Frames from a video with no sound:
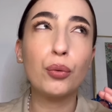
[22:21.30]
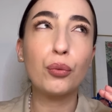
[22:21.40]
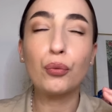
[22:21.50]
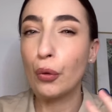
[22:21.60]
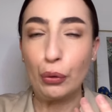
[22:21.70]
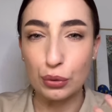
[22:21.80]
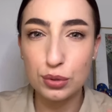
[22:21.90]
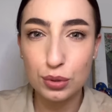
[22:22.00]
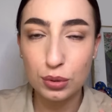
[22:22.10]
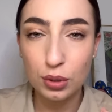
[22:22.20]
rude,
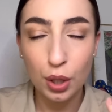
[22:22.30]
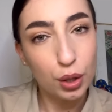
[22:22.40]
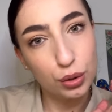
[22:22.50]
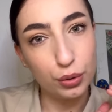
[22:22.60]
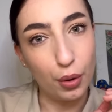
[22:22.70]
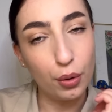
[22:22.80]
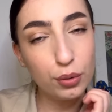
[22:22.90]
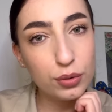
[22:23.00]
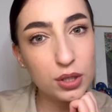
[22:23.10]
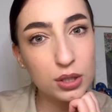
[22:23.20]
you know,
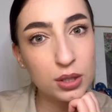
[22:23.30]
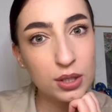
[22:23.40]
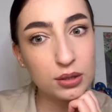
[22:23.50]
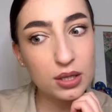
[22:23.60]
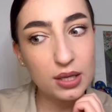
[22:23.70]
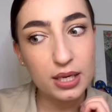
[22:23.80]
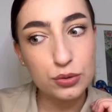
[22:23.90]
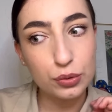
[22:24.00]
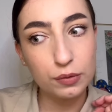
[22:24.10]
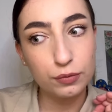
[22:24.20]
that they
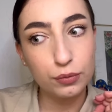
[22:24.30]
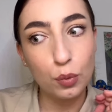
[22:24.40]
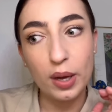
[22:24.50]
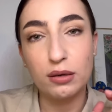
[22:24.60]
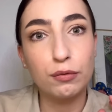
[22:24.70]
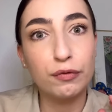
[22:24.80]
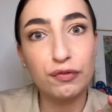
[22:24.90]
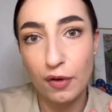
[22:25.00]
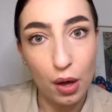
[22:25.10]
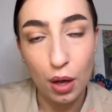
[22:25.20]
sort of went
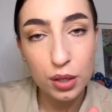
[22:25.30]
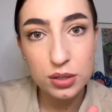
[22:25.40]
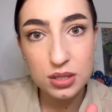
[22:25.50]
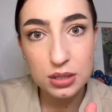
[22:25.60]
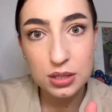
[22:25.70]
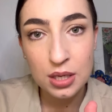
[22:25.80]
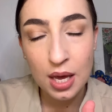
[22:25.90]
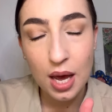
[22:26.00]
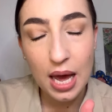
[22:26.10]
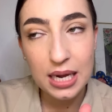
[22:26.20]
first.
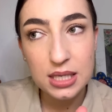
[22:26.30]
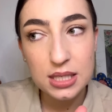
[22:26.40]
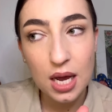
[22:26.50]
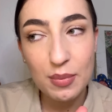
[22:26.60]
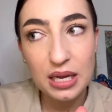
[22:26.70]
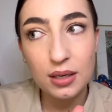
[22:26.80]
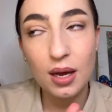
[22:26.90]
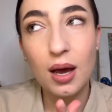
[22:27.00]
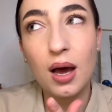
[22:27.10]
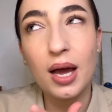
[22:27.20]
And I mean,
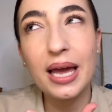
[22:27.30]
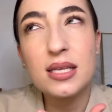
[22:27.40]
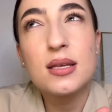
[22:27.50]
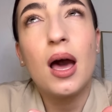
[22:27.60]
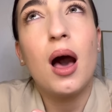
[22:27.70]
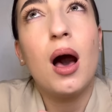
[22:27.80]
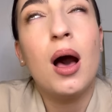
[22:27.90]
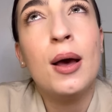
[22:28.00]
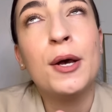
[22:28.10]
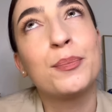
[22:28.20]
I guess,
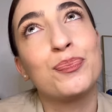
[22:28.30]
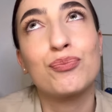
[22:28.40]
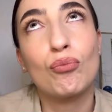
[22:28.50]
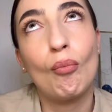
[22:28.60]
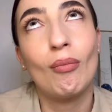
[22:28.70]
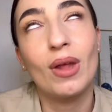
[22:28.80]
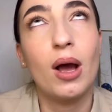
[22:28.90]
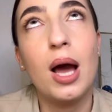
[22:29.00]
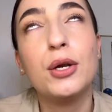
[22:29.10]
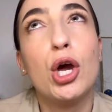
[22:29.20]

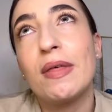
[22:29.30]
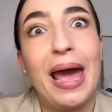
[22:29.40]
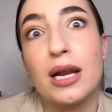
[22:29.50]
I know they had